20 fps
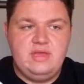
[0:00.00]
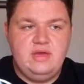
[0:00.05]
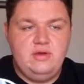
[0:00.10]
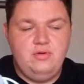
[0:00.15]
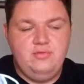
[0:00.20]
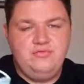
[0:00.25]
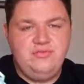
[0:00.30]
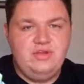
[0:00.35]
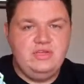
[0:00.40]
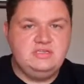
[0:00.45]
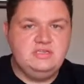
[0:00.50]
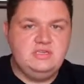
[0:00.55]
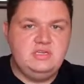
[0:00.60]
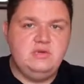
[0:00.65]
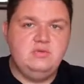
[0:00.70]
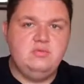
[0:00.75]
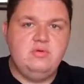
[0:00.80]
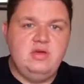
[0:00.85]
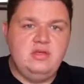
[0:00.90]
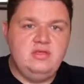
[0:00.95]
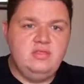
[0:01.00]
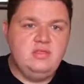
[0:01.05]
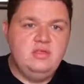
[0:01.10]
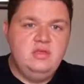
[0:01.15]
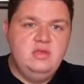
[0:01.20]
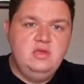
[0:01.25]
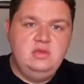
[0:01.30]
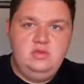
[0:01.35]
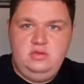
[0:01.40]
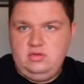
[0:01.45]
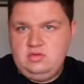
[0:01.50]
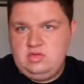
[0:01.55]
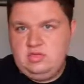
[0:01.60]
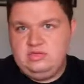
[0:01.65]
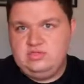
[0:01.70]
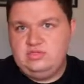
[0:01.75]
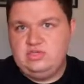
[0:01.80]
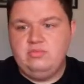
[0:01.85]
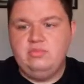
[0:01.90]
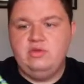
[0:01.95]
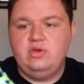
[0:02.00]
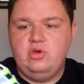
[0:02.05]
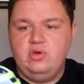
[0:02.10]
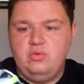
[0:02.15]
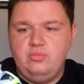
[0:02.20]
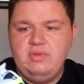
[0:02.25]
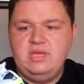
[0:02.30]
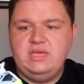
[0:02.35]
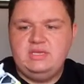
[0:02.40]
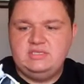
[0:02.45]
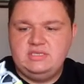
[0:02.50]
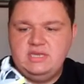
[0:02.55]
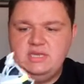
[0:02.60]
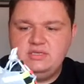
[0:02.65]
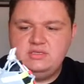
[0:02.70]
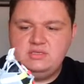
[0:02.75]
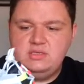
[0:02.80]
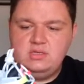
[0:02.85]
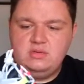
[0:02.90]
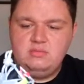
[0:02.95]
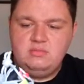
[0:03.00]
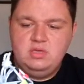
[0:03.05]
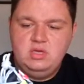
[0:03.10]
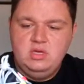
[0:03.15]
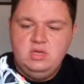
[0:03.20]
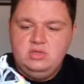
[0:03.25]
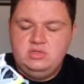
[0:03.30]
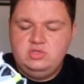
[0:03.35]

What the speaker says: it will resonate with your consumer and it will make sense to them.